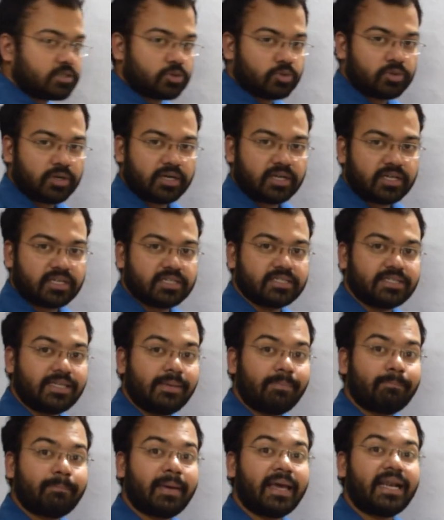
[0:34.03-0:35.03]
student is the
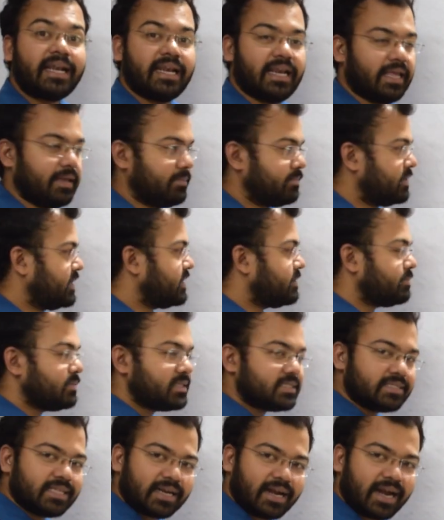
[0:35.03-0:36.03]
pen name, it
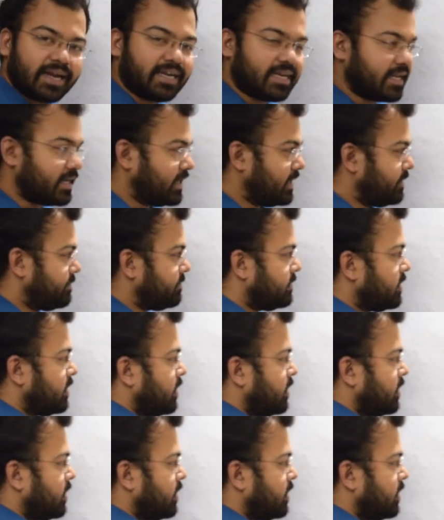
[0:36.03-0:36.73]
means the writing name.